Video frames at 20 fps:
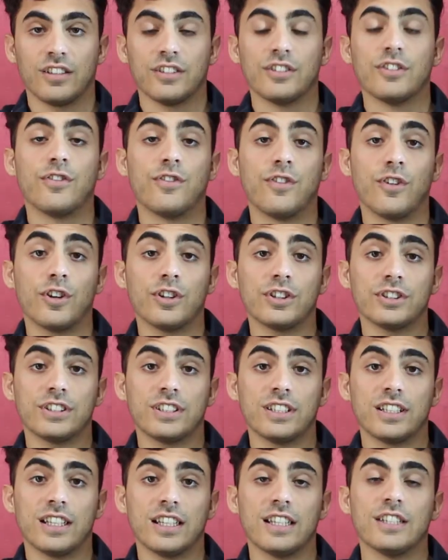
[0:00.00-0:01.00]
The
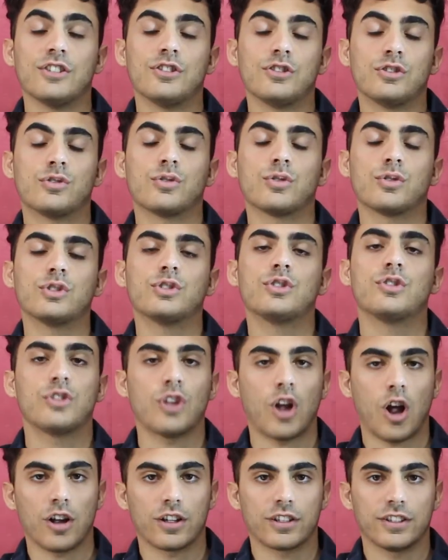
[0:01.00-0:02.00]
first is through
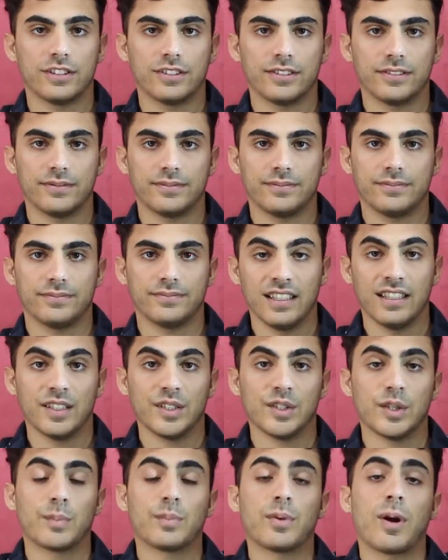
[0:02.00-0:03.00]
stocks.
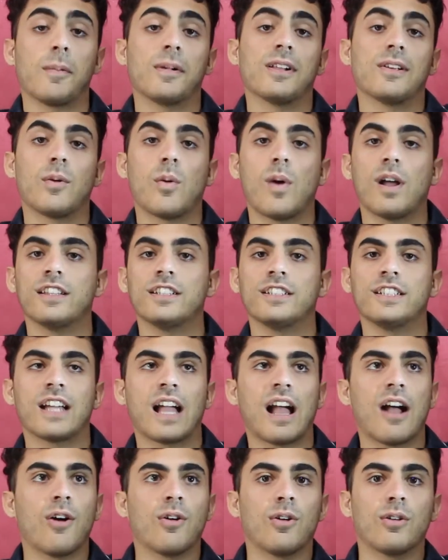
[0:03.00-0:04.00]
You're probably wondering
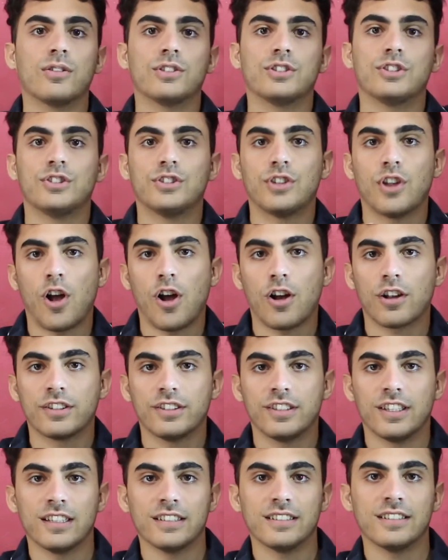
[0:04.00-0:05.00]
how
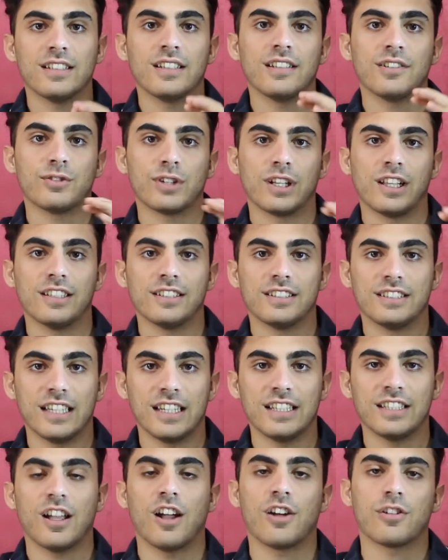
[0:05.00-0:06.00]
stocks and real
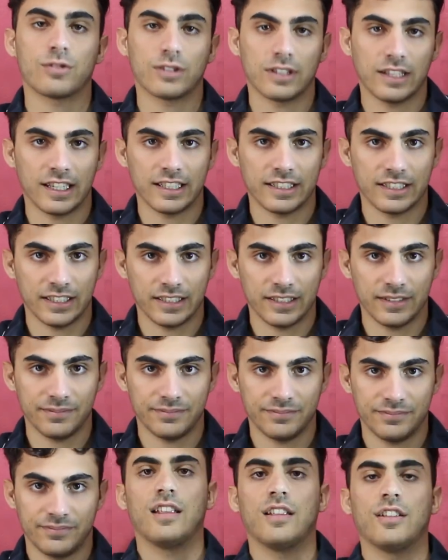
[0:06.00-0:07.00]
estate are related.
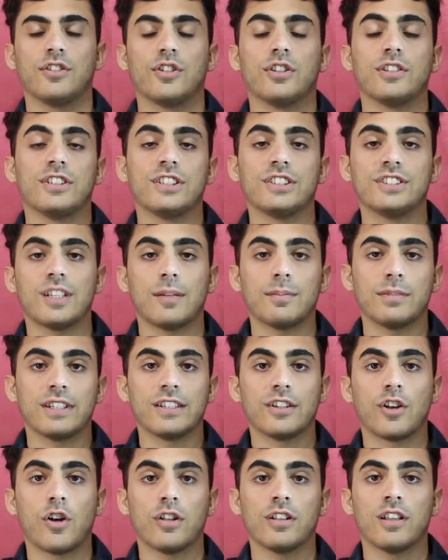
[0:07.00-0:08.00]
So there is
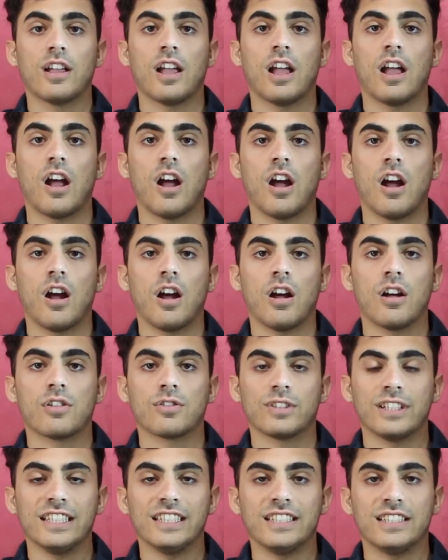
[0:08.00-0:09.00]
something called a
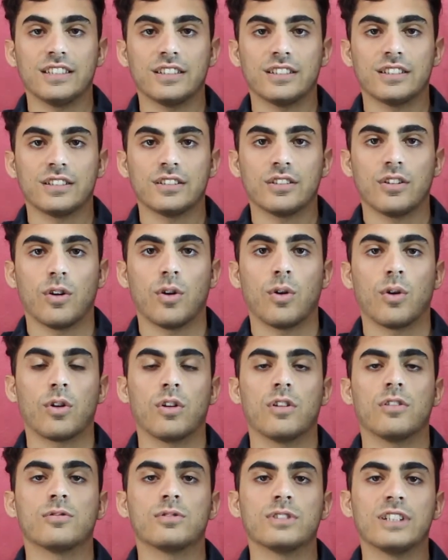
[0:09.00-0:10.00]
REIT,
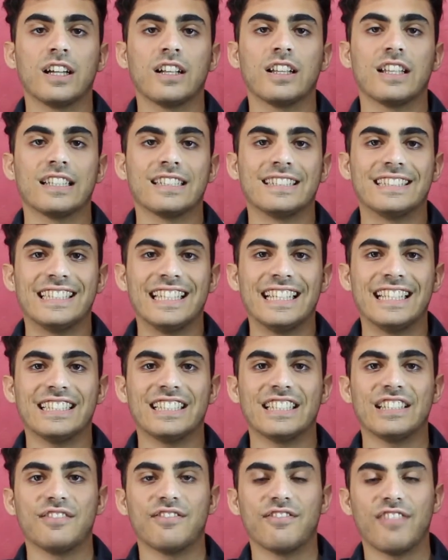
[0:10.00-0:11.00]
or Real
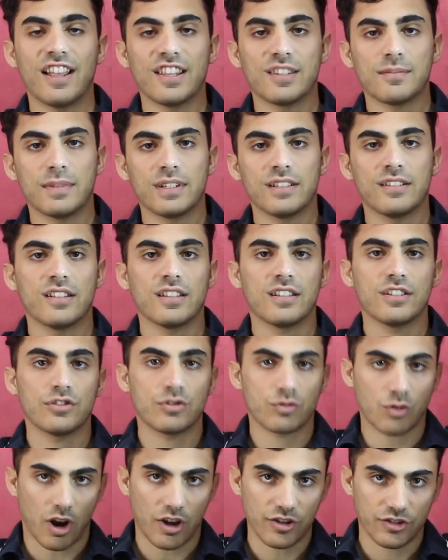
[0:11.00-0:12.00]
Estate Investment
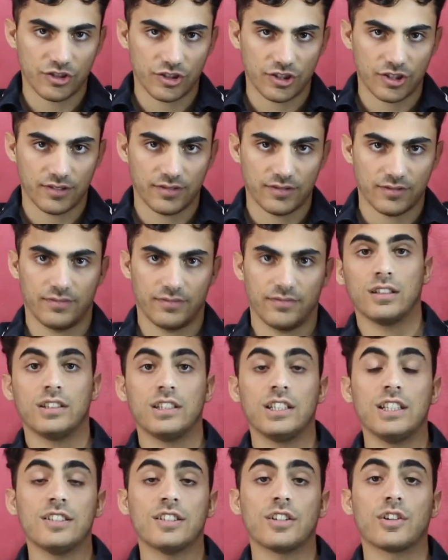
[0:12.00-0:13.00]
Trust.
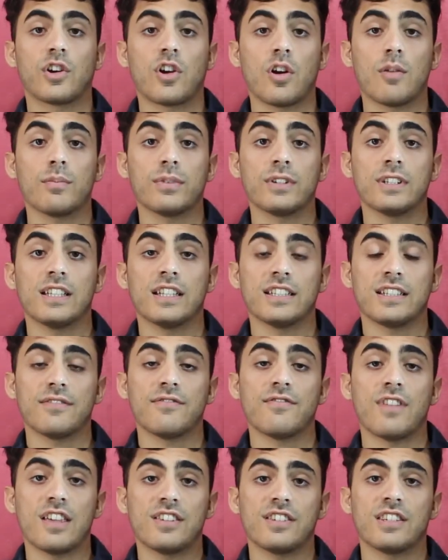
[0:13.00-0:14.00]
These are companies that
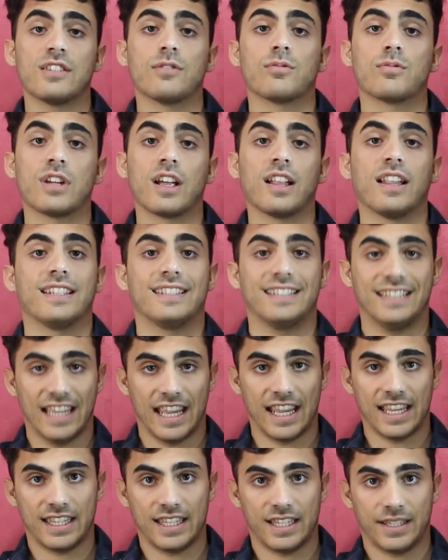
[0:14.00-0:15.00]
invest in real
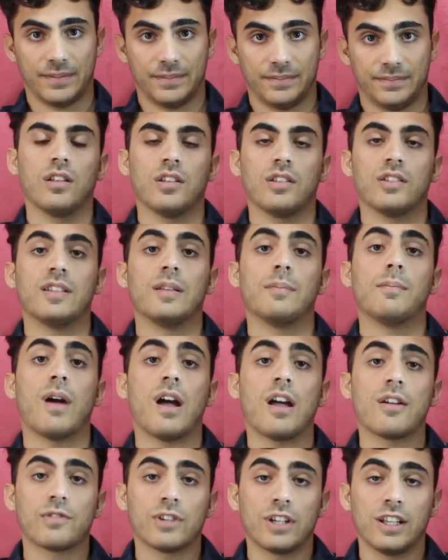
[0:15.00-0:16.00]
estate. They
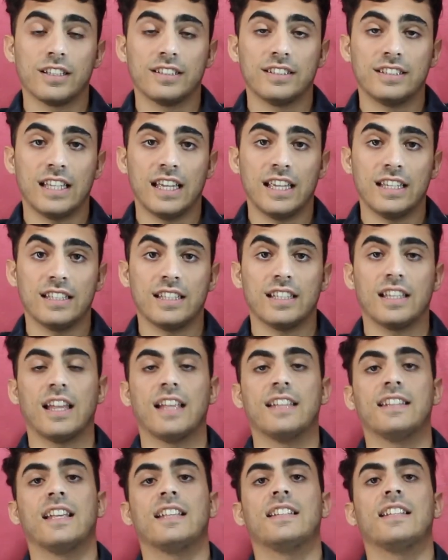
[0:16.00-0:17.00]
buy real estate
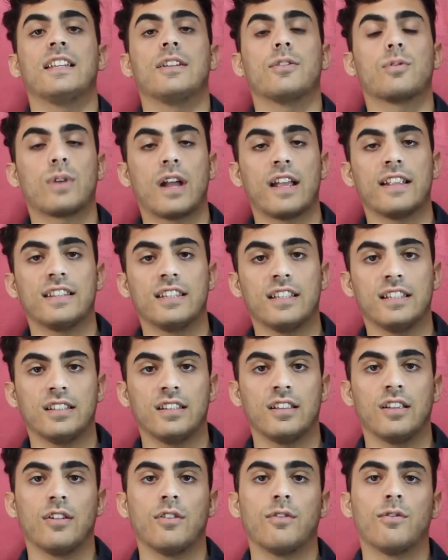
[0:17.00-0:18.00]
and then they rent it
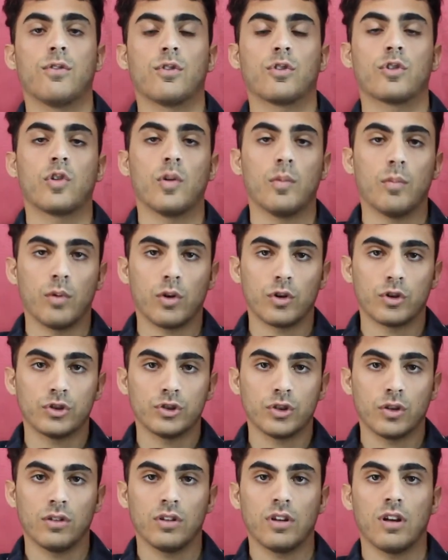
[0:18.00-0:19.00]
for
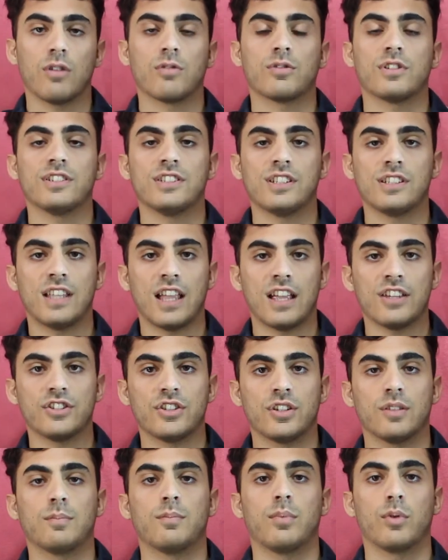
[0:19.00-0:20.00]
commercial or
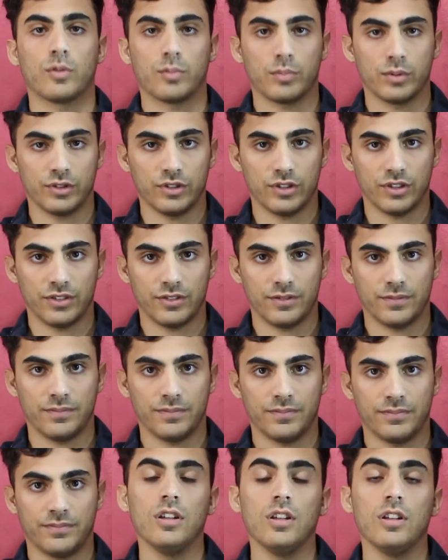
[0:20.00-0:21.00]
residential purposes.
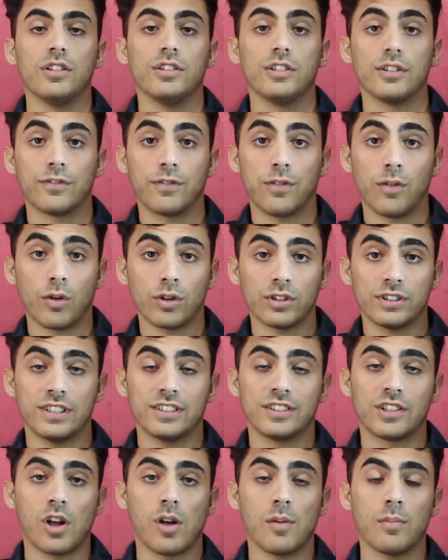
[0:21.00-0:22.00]
Therefore,
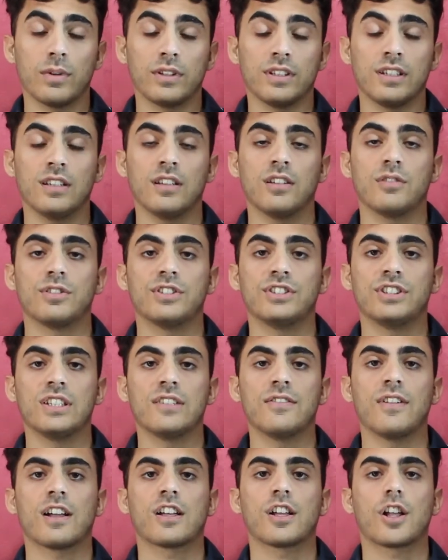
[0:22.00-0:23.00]
this company
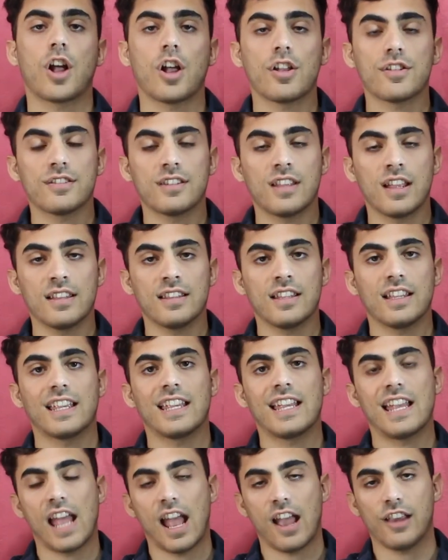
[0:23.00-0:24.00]
receives a constant
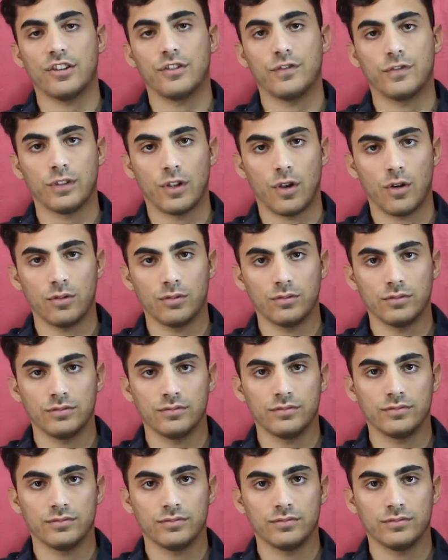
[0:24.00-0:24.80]
cash flow.